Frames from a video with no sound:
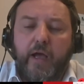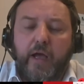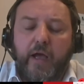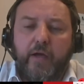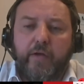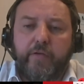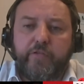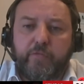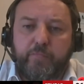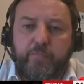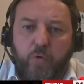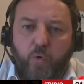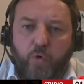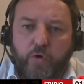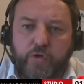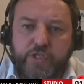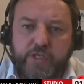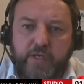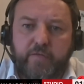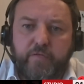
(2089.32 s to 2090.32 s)

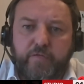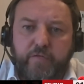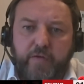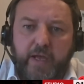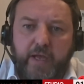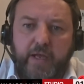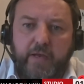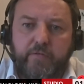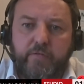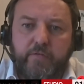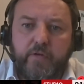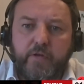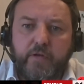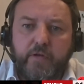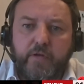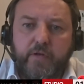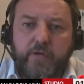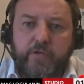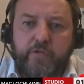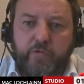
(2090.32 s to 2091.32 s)
support Sinn Féin.
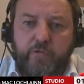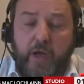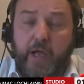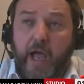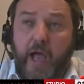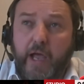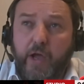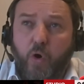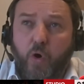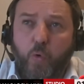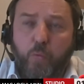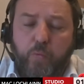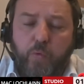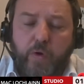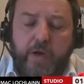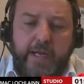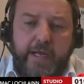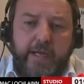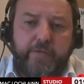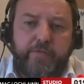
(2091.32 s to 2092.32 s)
So I hope
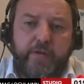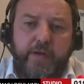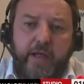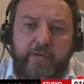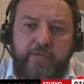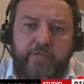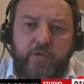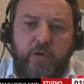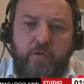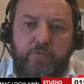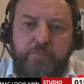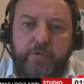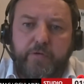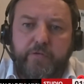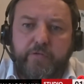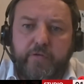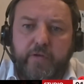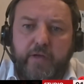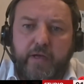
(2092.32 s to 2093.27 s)
we lead the next government.